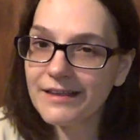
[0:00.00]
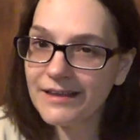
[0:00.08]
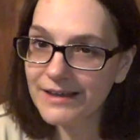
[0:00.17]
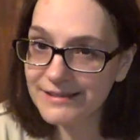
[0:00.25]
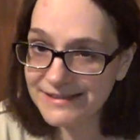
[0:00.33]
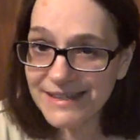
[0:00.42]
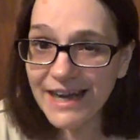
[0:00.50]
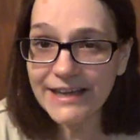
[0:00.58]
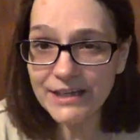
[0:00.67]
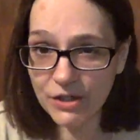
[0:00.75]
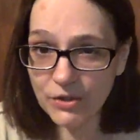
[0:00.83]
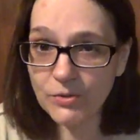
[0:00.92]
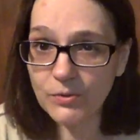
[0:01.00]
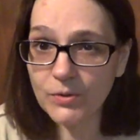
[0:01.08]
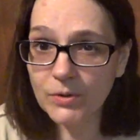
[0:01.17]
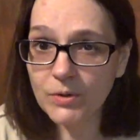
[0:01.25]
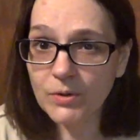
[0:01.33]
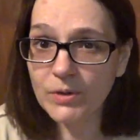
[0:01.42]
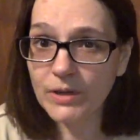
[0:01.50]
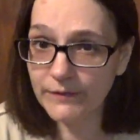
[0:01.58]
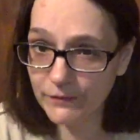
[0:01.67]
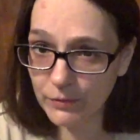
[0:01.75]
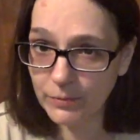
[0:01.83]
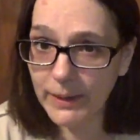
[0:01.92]
It's not you.
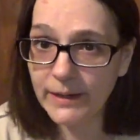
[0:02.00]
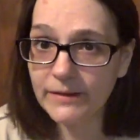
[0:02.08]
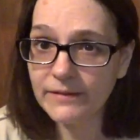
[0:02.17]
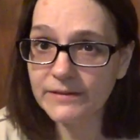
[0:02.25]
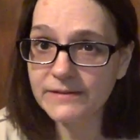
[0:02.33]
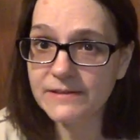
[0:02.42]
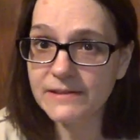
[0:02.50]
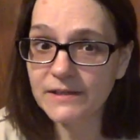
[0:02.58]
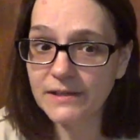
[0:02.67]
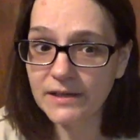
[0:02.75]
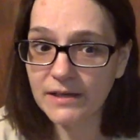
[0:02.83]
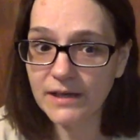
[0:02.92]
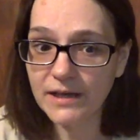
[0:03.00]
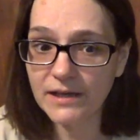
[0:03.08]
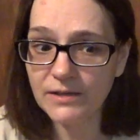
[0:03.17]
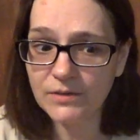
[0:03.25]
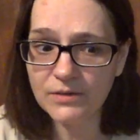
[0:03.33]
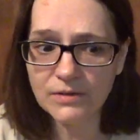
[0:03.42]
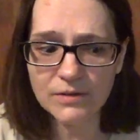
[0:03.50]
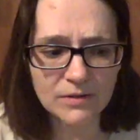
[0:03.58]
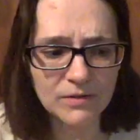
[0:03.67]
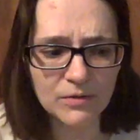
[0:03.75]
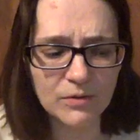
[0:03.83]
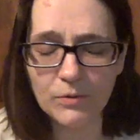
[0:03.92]
If you're reading this and
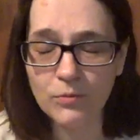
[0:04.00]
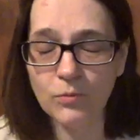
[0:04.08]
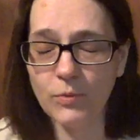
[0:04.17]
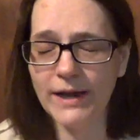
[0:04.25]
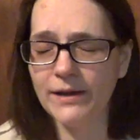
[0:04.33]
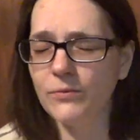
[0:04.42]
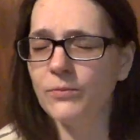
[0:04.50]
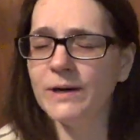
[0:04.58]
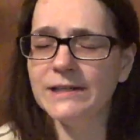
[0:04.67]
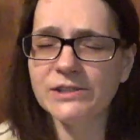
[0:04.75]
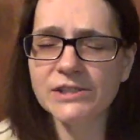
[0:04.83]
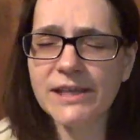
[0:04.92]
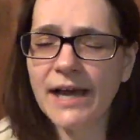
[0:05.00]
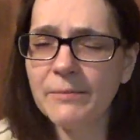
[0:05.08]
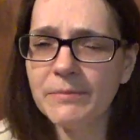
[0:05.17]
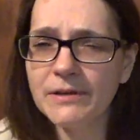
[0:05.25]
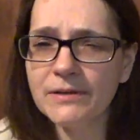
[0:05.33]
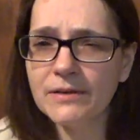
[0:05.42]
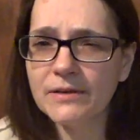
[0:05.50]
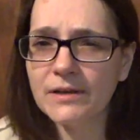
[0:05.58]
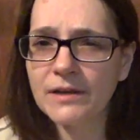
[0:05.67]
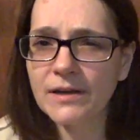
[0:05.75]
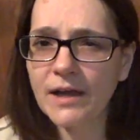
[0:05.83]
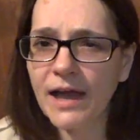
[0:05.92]
you go, wait, what just happened?
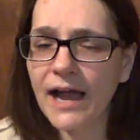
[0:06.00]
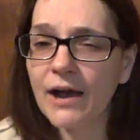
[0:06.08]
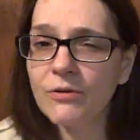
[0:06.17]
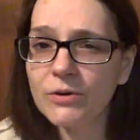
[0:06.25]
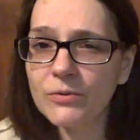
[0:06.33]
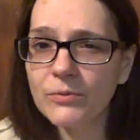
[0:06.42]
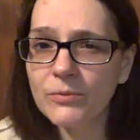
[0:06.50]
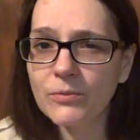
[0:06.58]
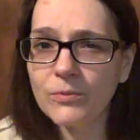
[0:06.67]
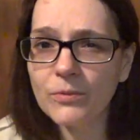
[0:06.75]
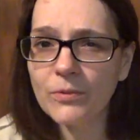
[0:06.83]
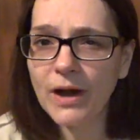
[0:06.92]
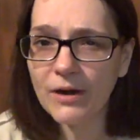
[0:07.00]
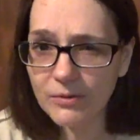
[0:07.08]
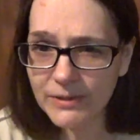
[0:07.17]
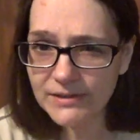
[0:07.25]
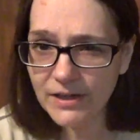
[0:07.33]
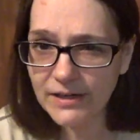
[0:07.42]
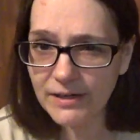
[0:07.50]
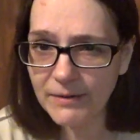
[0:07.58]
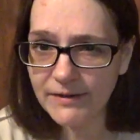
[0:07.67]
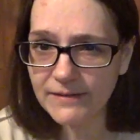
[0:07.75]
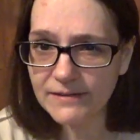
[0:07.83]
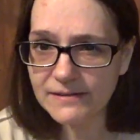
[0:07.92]
How are we talking
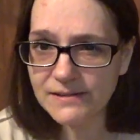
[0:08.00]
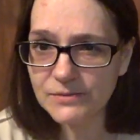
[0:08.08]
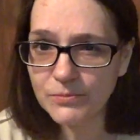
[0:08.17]
about this?